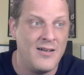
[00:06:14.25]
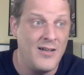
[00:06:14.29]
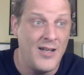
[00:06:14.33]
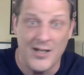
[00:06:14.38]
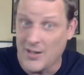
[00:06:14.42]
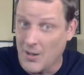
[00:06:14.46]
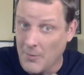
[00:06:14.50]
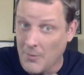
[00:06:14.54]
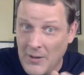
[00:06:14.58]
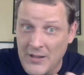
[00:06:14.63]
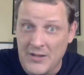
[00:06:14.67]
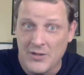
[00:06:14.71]
And
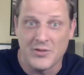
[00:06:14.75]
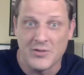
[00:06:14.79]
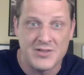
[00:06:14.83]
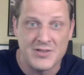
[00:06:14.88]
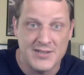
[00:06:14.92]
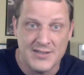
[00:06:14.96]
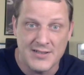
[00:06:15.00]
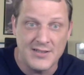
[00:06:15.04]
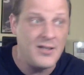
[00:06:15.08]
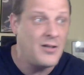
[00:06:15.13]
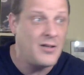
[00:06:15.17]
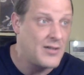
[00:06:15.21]
Carmelo's
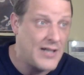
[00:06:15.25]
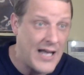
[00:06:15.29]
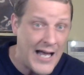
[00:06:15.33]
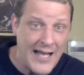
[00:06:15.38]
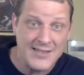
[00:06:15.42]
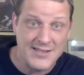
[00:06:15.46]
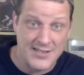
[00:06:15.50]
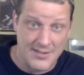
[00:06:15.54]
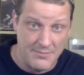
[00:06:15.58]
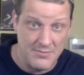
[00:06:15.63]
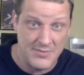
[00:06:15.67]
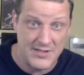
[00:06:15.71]
still
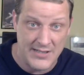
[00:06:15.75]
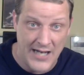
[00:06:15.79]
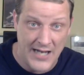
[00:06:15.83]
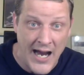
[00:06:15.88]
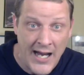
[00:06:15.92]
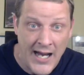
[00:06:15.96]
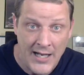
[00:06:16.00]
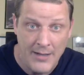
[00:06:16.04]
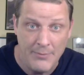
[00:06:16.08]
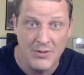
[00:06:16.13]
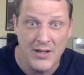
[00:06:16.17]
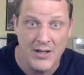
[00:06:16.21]
got some
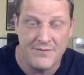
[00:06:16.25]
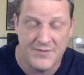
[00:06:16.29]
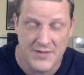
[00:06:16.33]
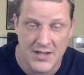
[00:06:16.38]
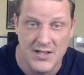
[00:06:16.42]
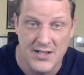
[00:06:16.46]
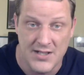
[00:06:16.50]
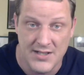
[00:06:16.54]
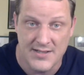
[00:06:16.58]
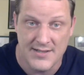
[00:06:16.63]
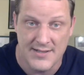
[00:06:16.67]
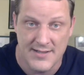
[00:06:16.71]
time left
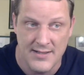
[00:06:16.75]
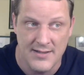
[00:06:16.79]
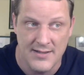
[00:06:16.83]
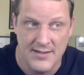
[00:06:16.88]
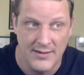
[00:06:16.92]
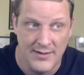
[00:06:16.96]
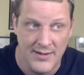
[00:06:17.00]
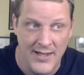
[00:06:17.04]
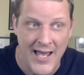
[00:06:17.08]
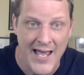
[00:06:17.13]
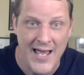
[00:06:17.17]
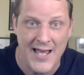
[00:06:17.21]
in his
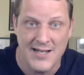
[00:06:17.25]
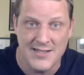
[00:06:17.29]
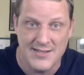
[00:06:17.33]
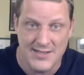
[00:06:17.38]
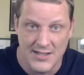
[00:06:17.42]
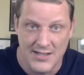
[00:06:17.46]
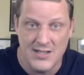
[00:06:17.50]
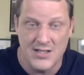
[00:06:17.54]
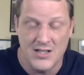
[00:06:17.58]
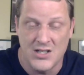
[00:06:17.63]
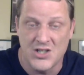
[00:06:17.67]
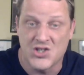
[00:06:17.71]
legs
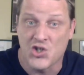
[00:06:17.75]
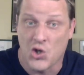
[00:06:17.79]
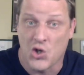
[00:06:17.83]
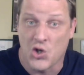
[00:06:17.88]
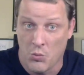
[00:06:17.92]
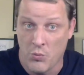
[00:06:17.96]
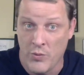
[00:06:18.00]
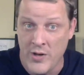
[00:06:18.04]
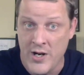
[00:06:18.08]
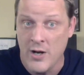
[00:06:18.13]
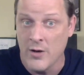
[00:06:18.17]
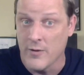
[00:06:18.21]
and in his
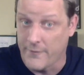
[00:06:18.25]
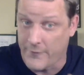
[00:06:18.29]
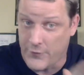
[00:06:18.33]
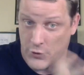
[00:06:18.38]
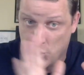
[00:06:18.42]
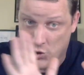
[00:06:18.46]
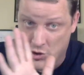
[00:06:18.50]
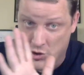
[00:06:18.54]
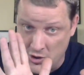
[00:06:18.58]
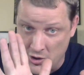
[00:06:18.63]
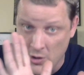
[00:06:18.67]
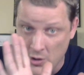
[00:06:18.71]
career,
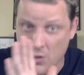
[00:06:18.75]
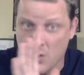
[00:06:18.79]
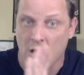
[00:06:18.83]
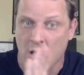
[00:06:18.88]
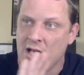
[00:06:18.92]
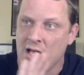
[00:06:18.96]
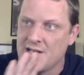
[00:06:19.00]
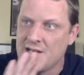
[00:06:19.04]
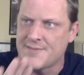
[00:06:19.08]
for sure.